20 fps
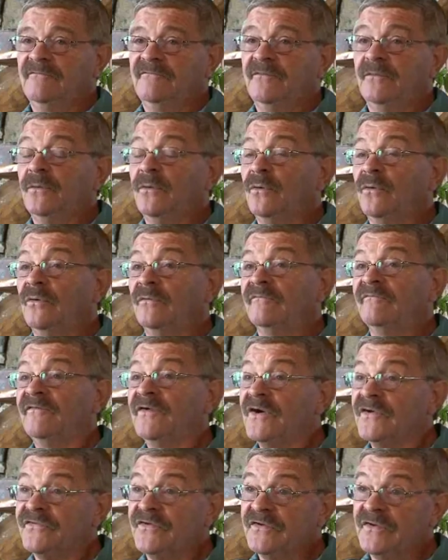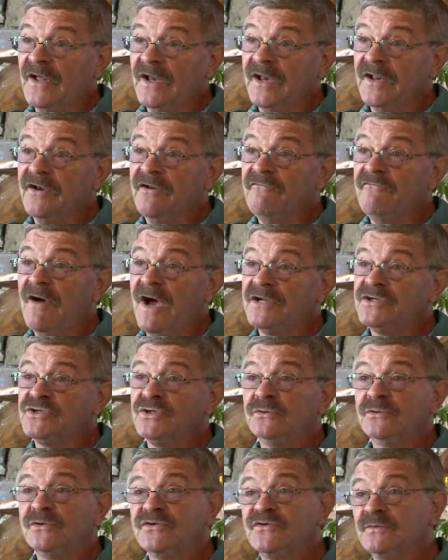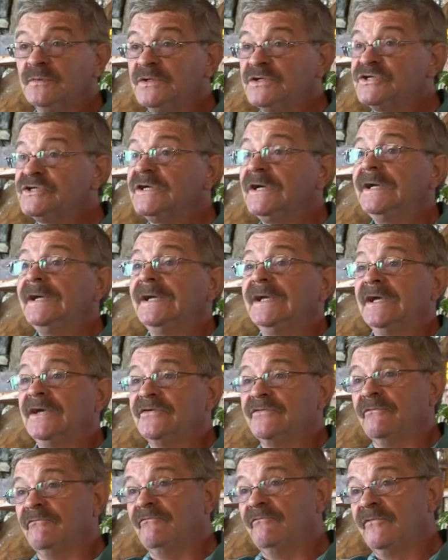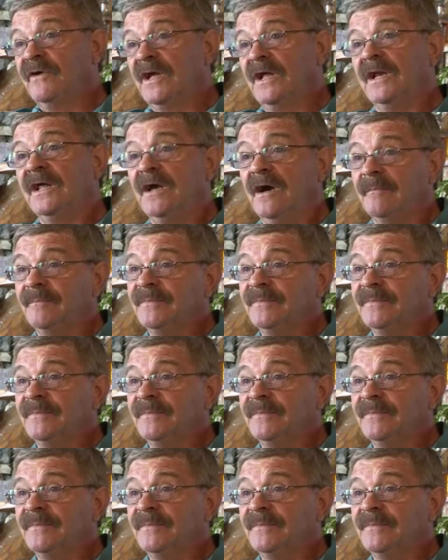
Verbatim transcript: for versatility ranch horse, which is a really